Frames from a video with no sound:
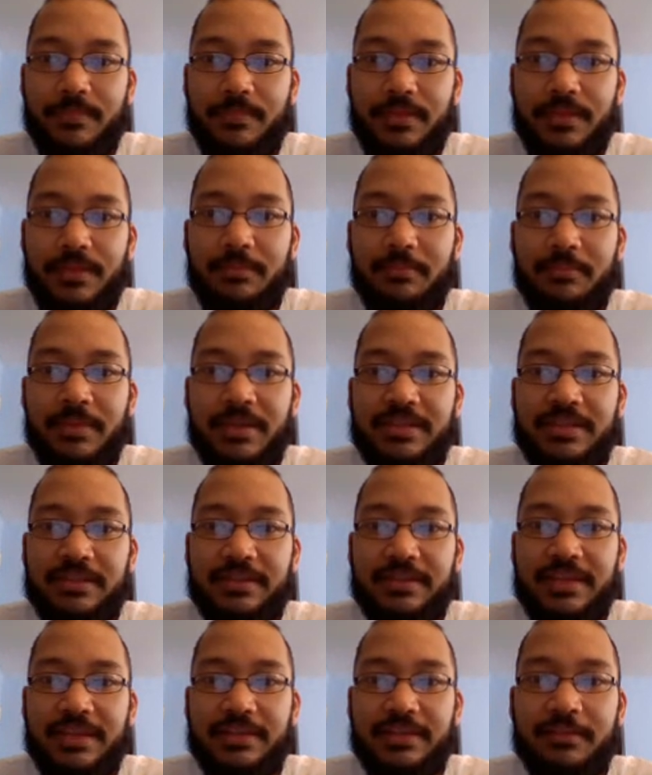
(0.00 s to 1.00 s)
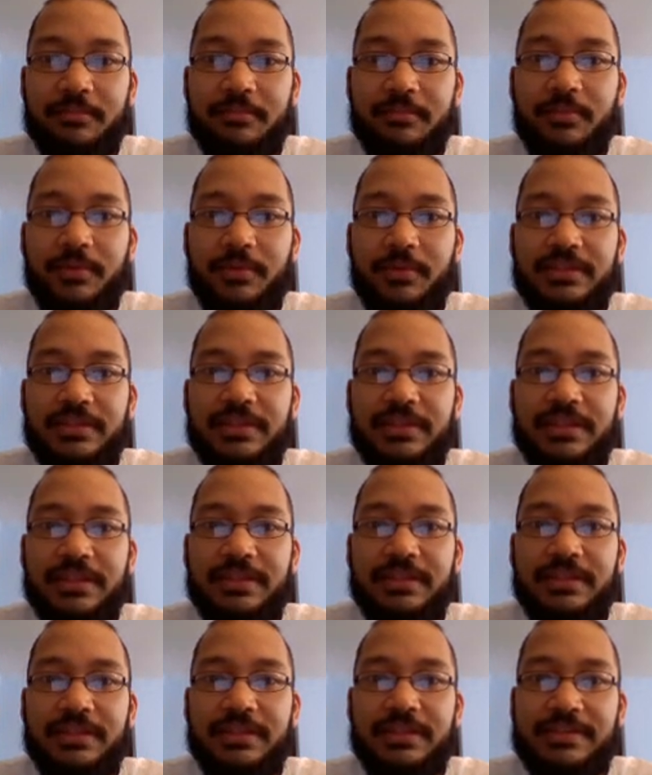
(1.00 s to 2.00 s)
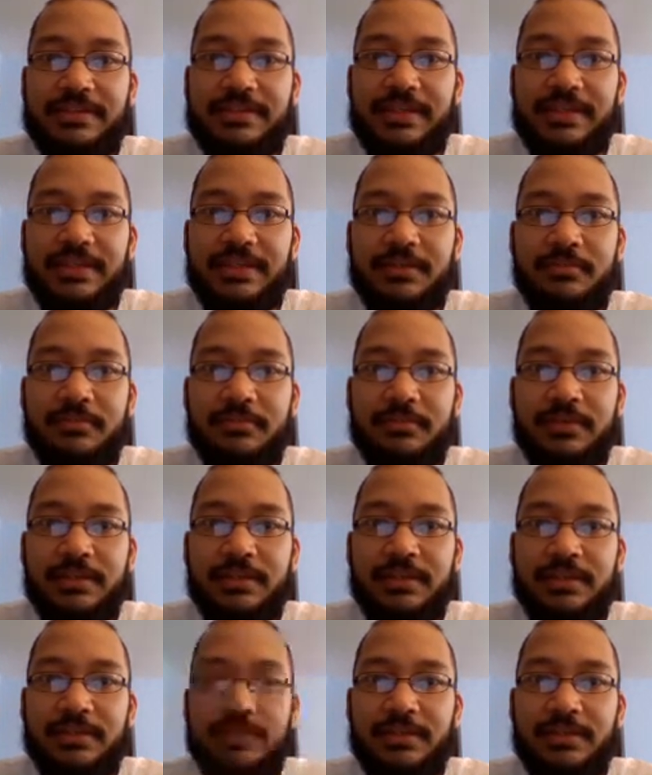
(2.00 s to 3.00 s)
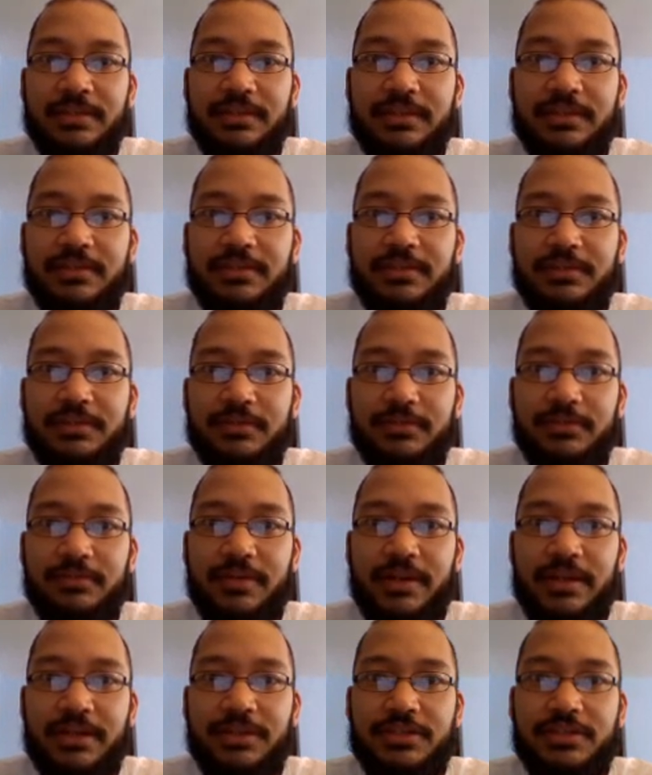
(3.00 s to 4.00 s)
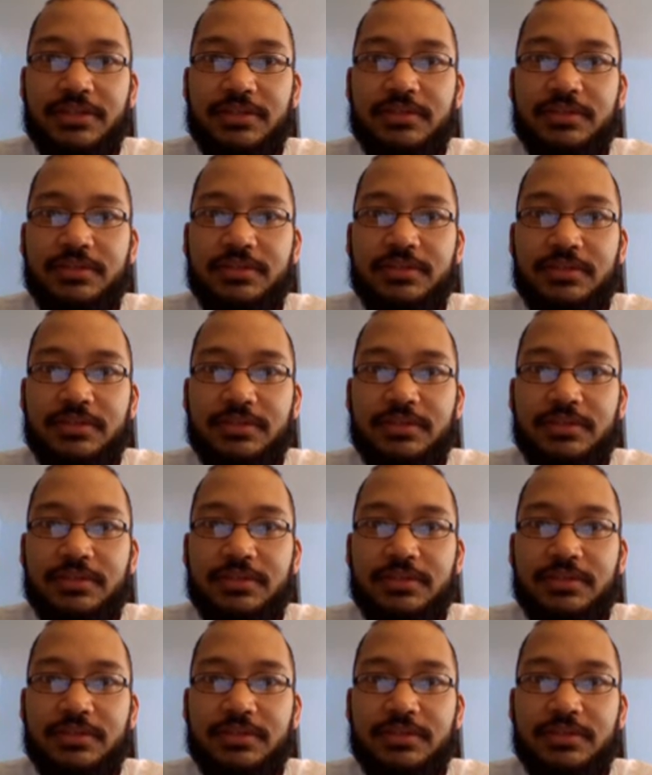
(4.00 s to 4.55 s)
and basically get them pointed in the same direction,